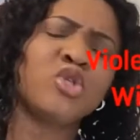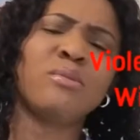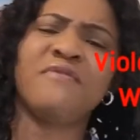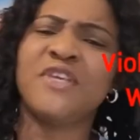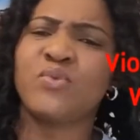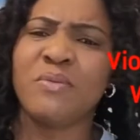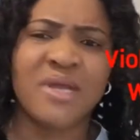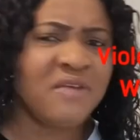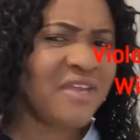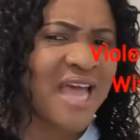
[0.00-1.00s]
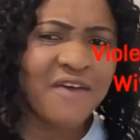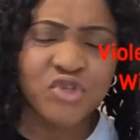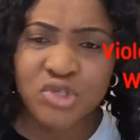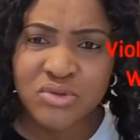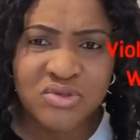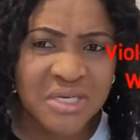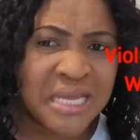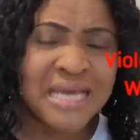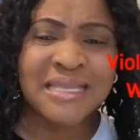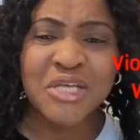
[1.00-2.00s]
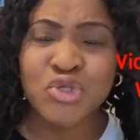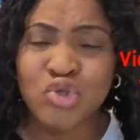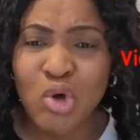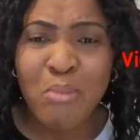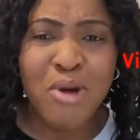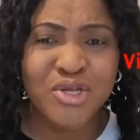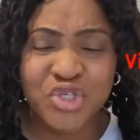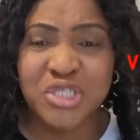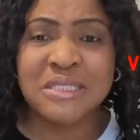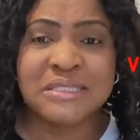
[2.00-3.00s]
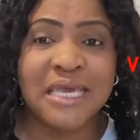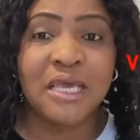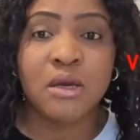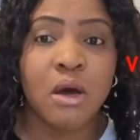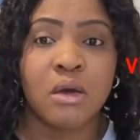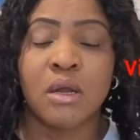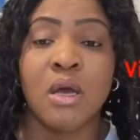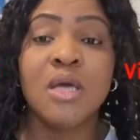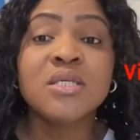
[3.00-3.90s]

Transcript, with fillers: Some of these women even have children. There's so much she's taking on.